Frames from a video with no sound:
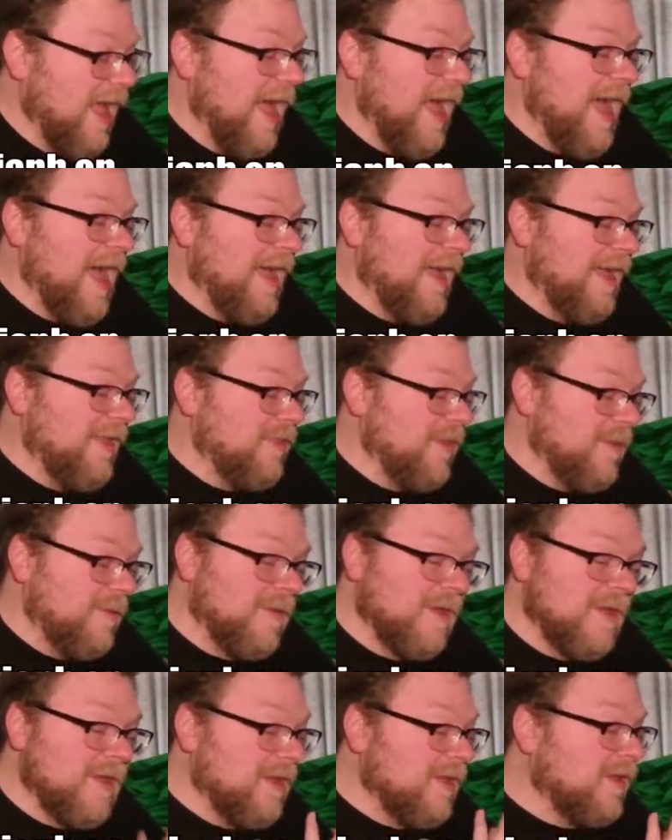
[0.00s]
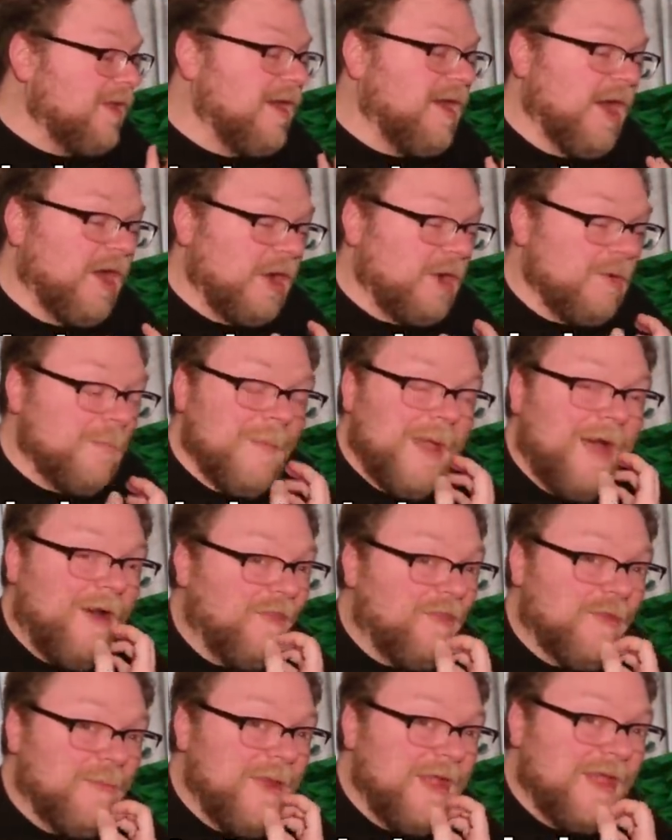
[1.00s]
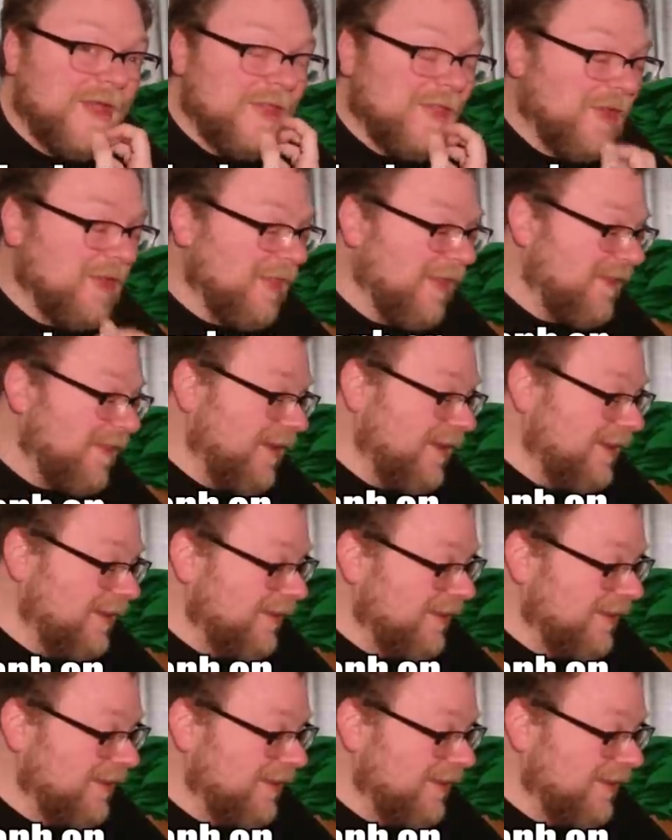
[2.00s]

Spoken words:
the worst. And they cut her mouth to make it look like